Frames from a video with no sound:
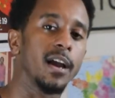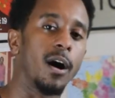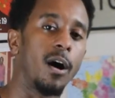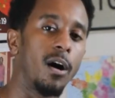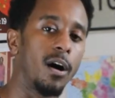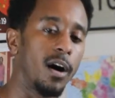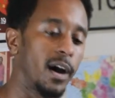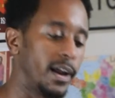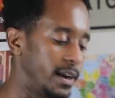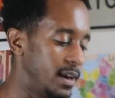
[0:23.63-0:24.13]

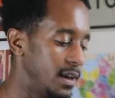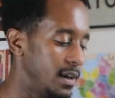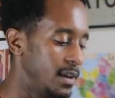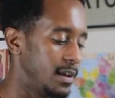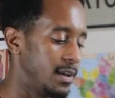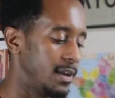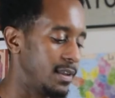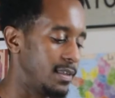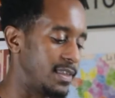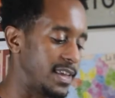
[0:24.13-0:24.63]
on
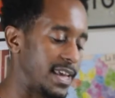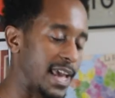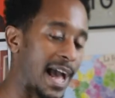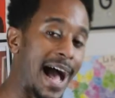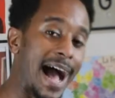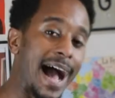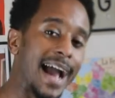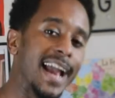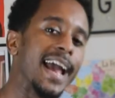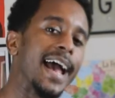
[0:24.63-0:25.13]
the
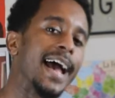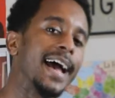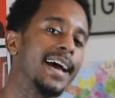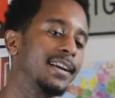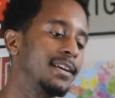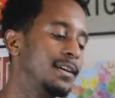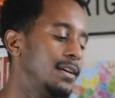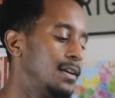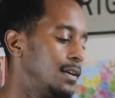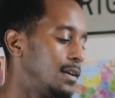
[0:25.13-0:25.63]
hi-hat.